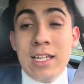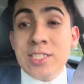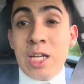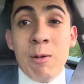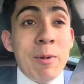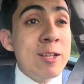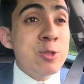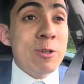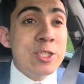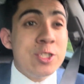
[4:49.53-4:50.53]
So I'm about to
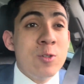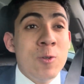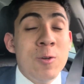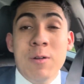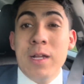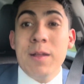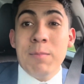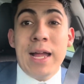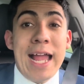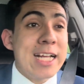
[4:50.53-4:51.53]
switch to
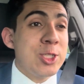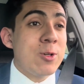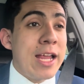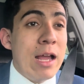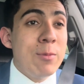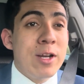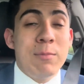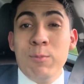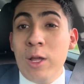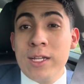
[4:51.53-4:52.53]
my actual camera. I'm
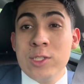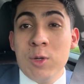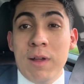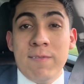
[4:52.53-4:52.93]
vlogging through my